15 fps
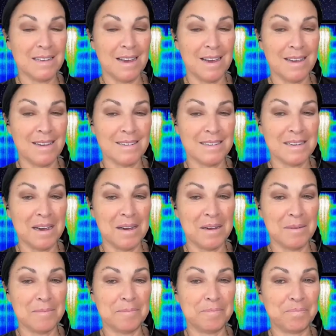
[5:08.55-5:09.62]
And
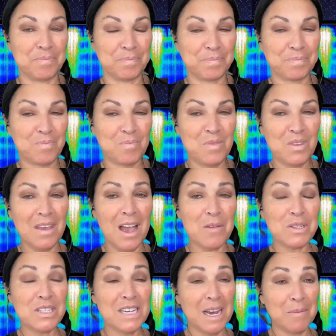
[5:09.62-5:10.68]
I
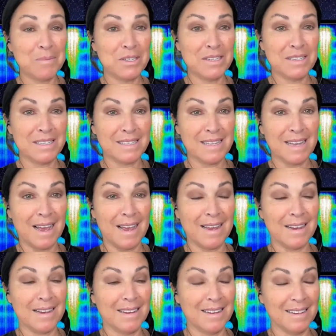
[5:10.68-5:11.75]
was tempted to
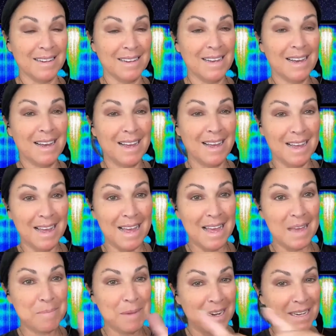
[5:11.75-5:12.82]
say
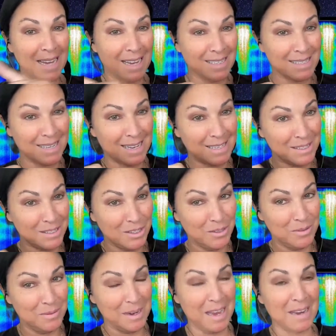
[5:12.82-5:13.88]

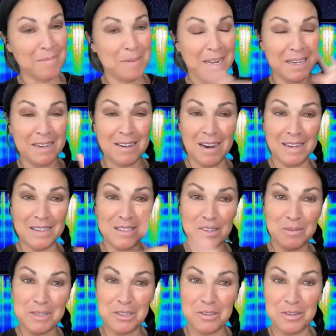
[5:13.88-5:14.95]
MISSU, and my guys
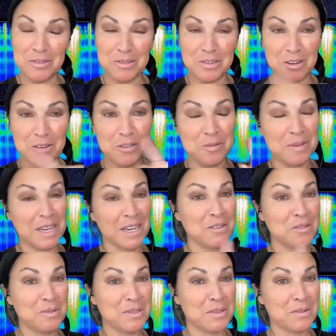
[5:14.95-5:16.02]
told me 2 years ago, you can't
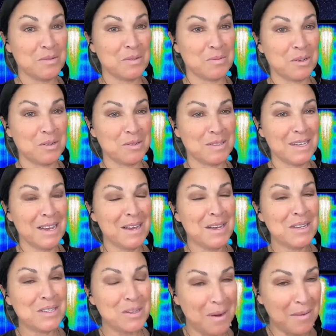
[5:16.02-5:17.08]
use those words.
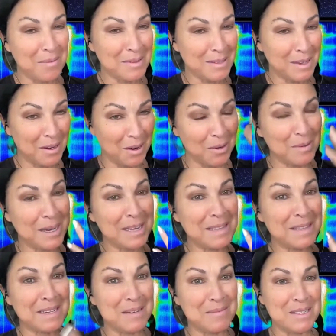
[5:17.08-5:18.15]
So I was like, okay,
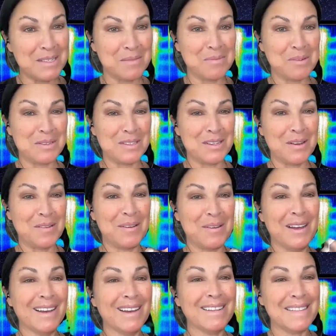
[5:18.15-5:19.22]
then give me some words. So
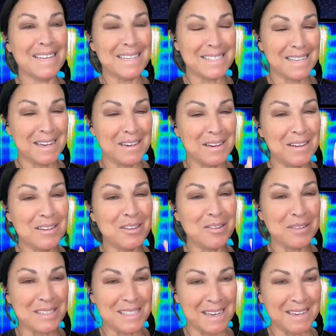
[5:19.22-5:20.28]
they said, you're
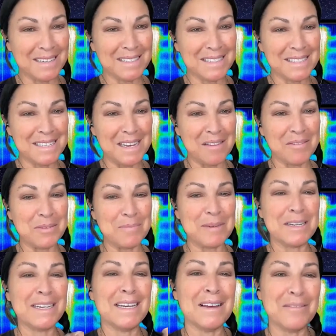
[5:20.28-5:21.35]
excited to see
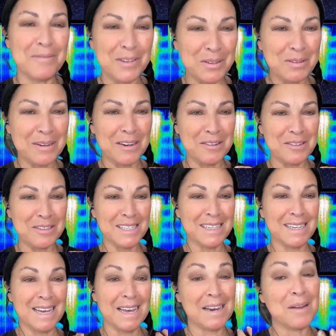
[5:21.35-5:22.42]
everybody and feel their energy
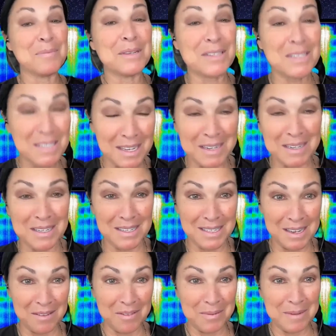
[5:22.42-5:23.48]
again. I'm excited to
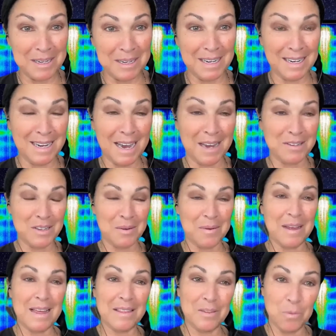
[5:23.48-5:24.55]
see everybody again. So
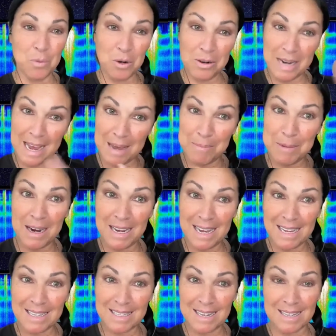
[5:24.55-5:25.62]
the word
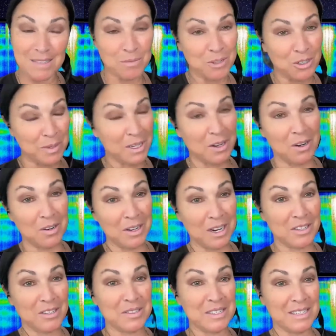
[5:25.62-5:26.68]
MISS, which we all
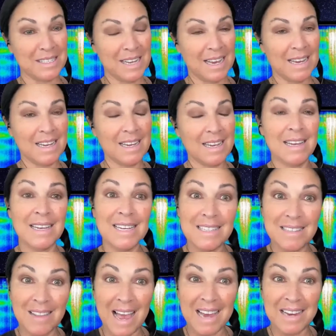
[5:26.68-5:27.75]
got used to saying, is
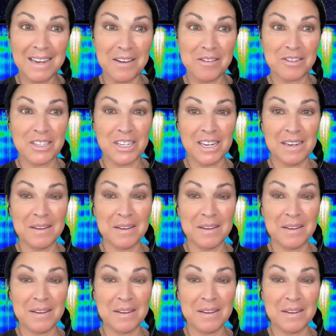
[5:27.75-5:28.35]
lack energy.